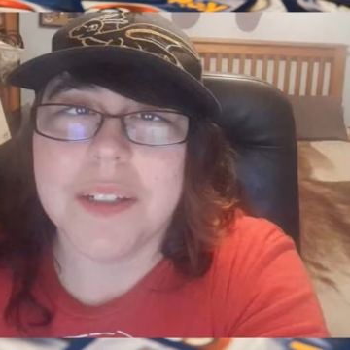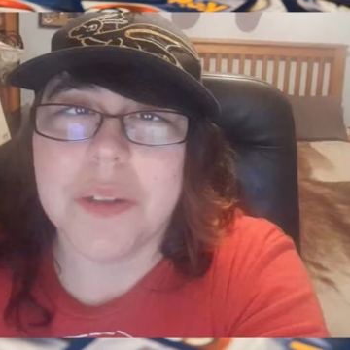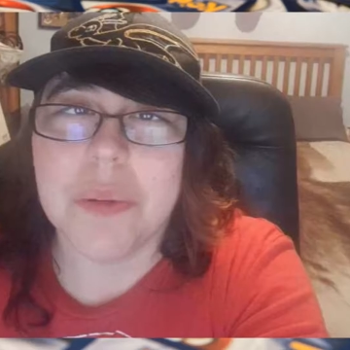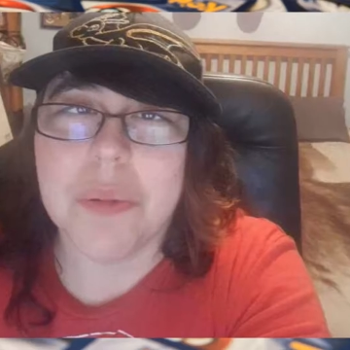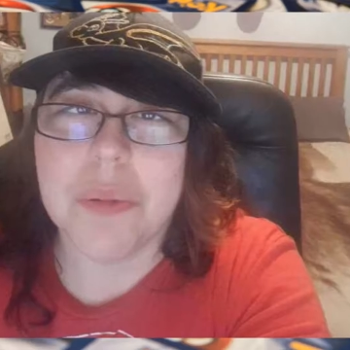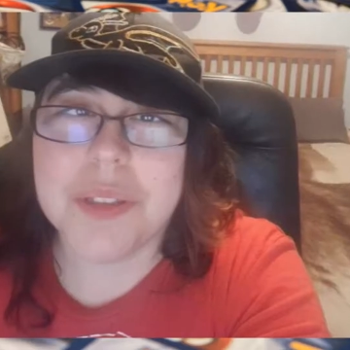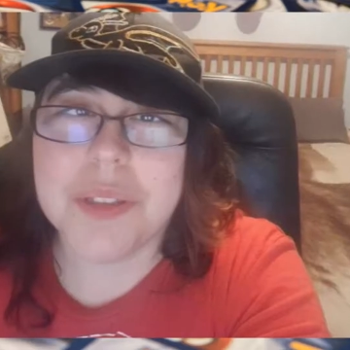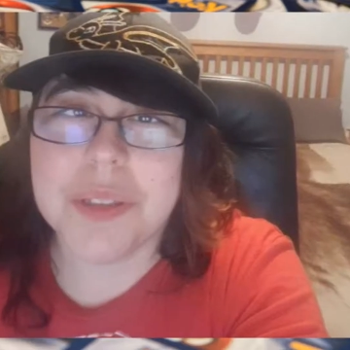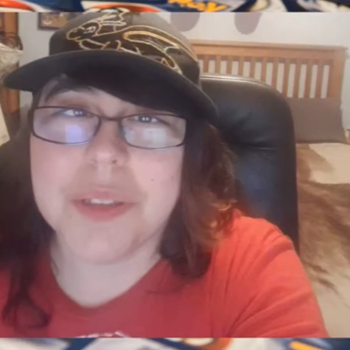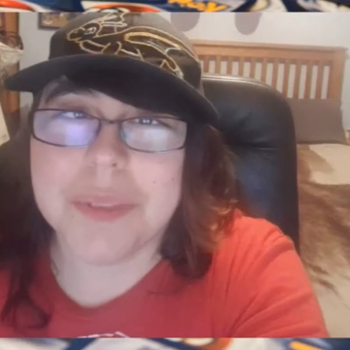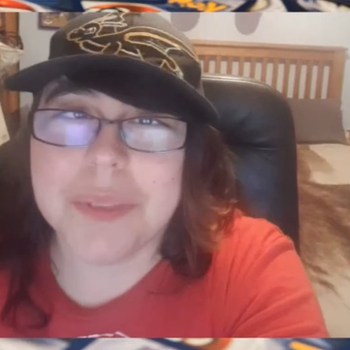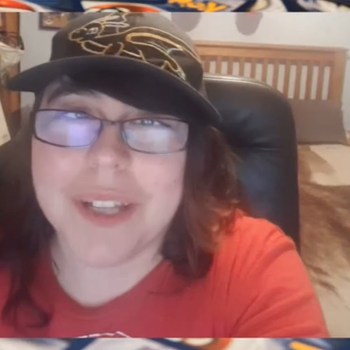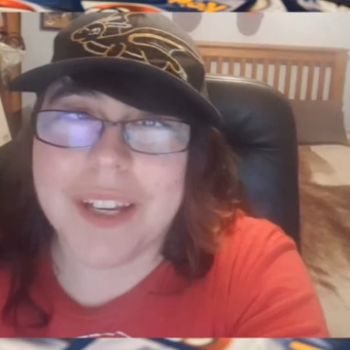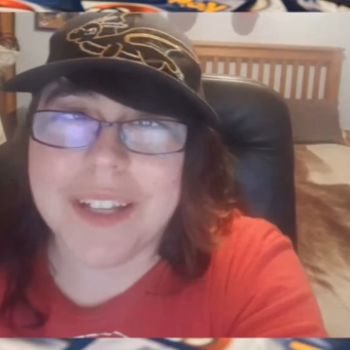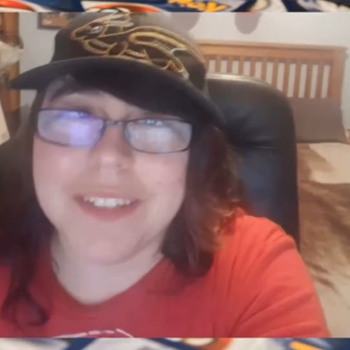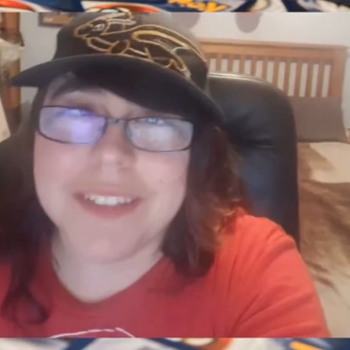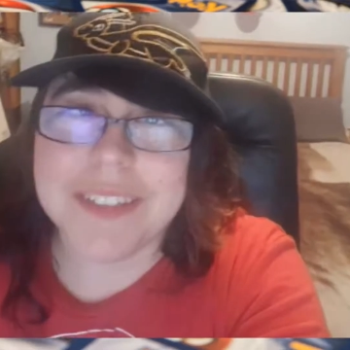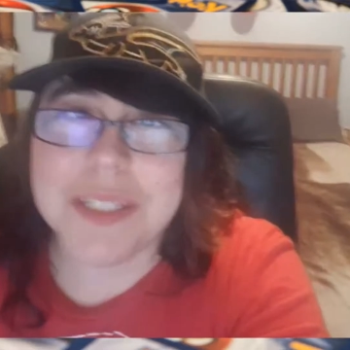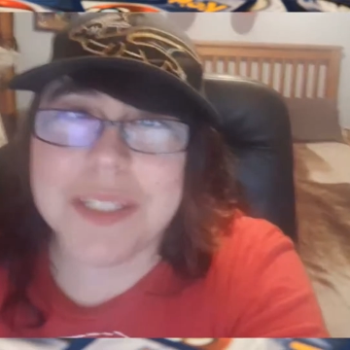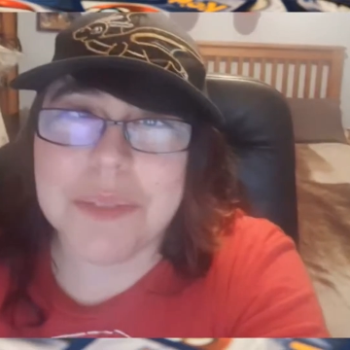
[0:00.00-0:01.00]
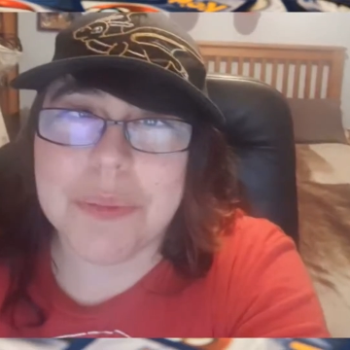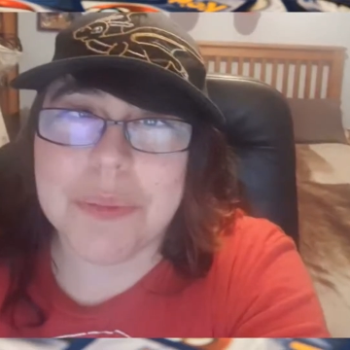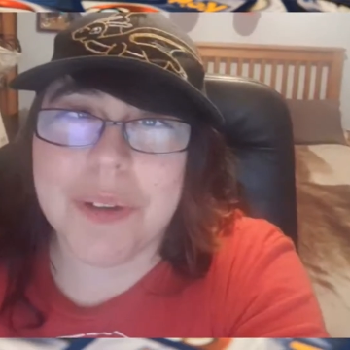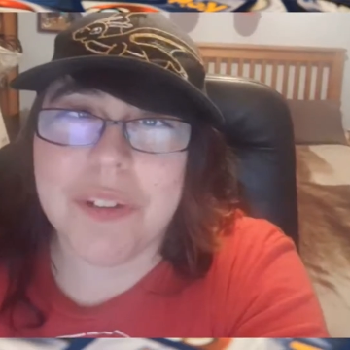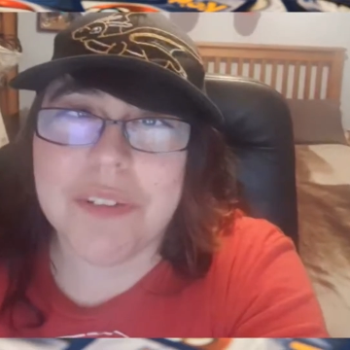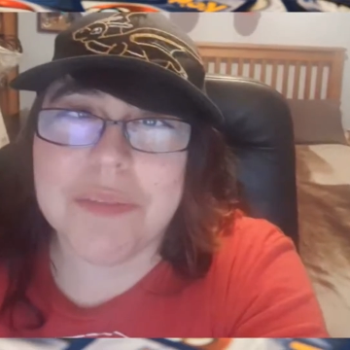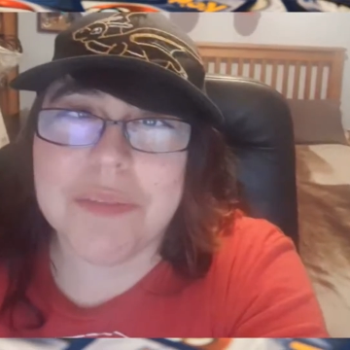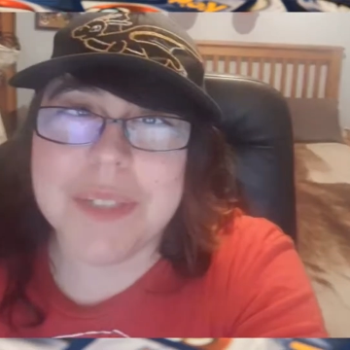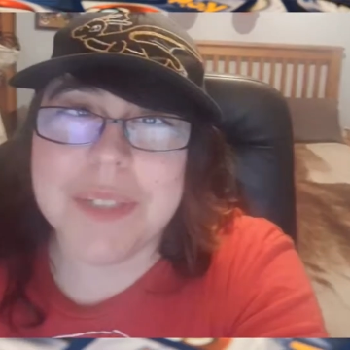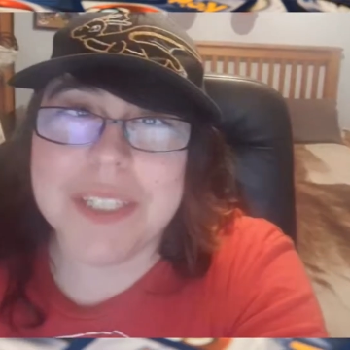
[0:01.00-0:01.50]
What's up guys, it's
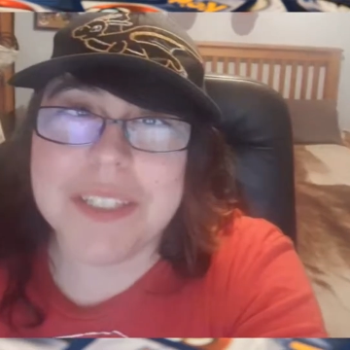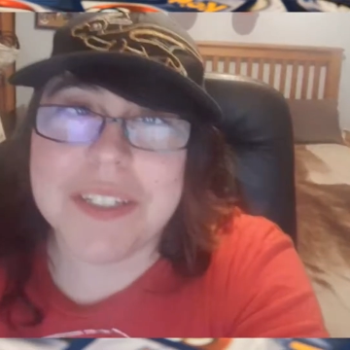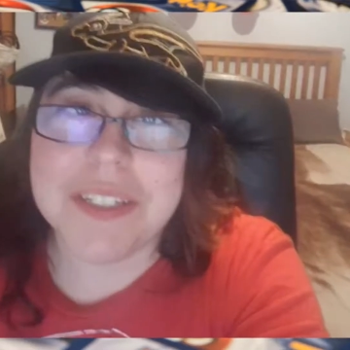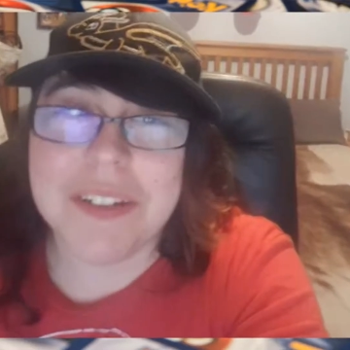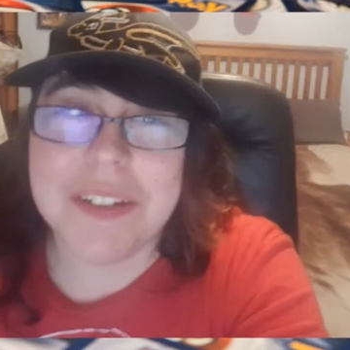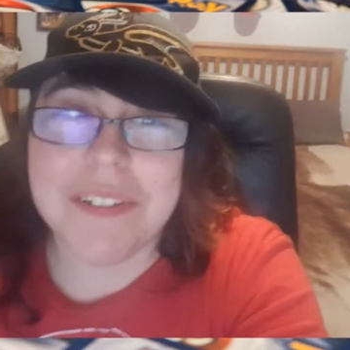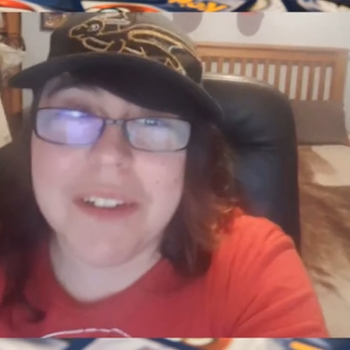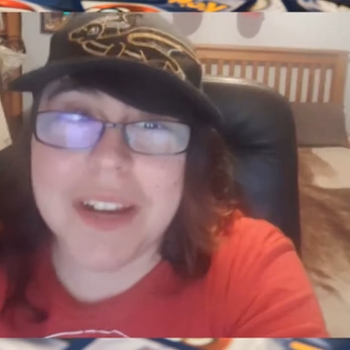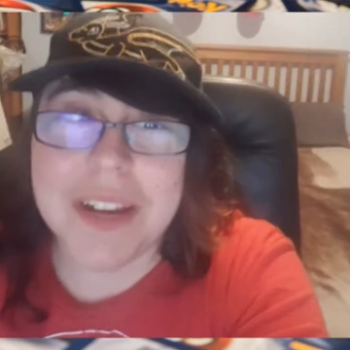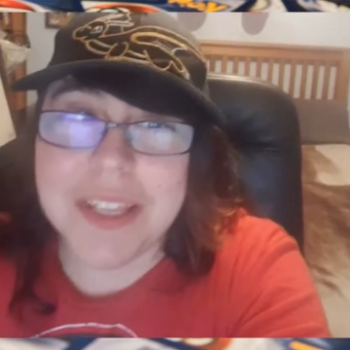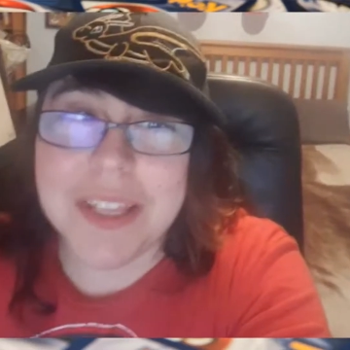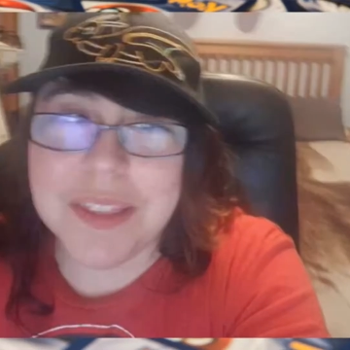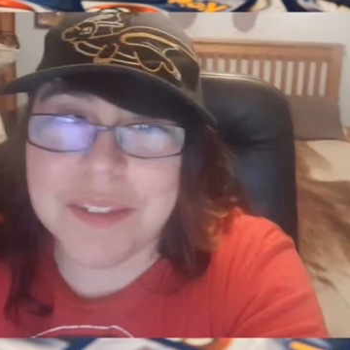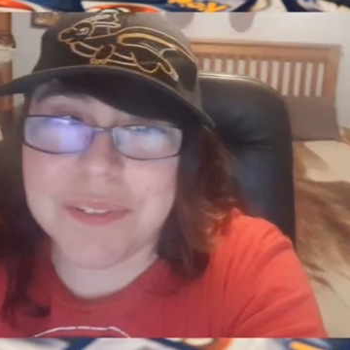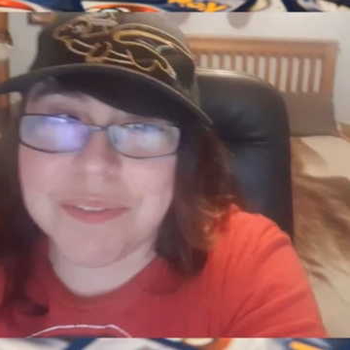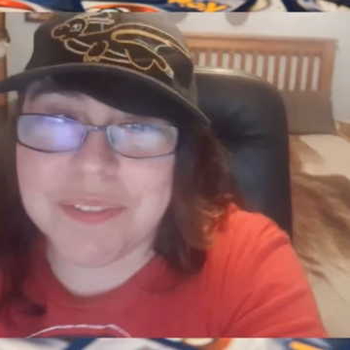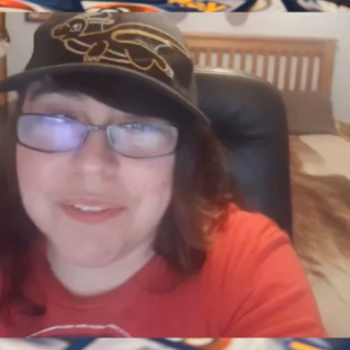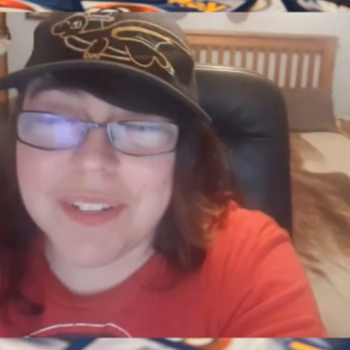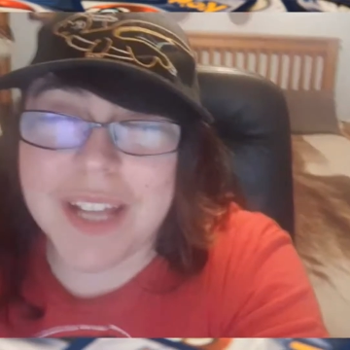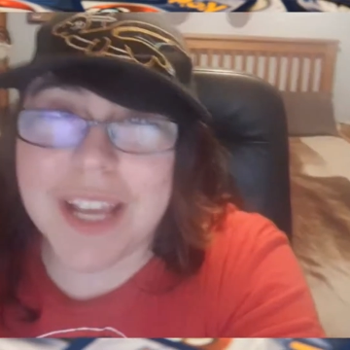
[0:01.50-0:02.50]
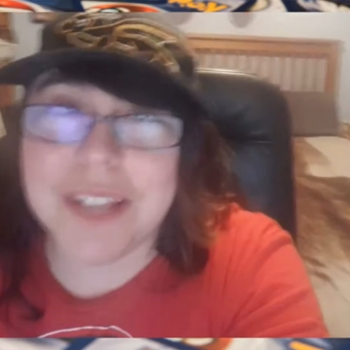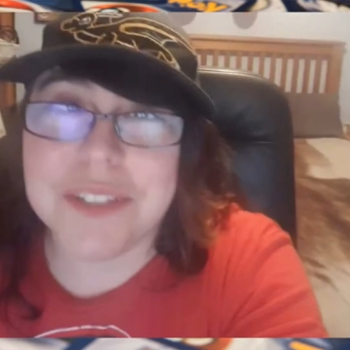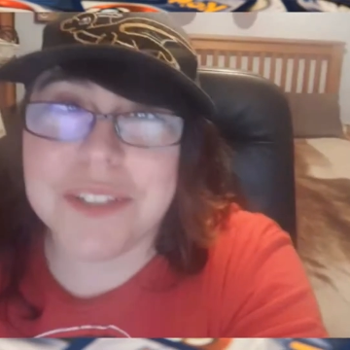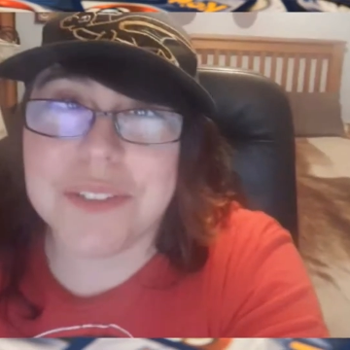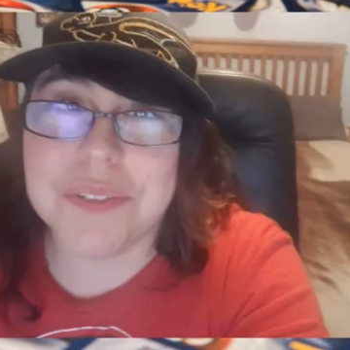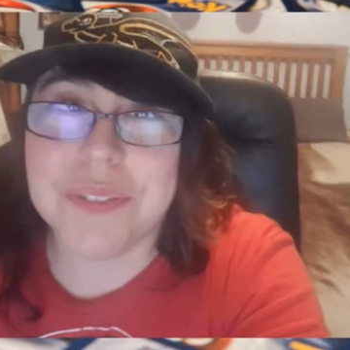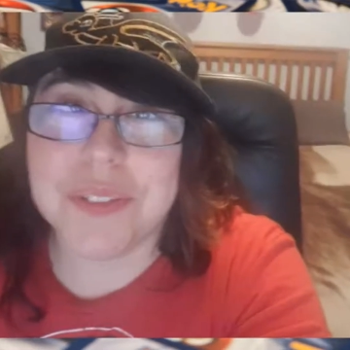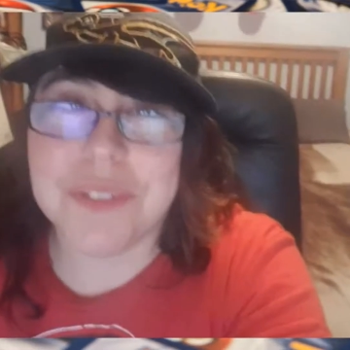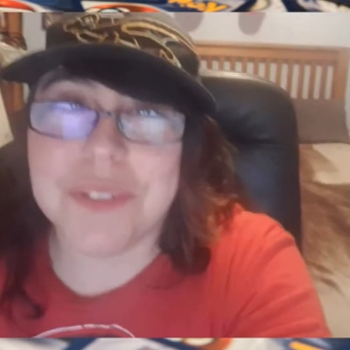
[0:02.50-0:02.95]
Misha in the flesh for the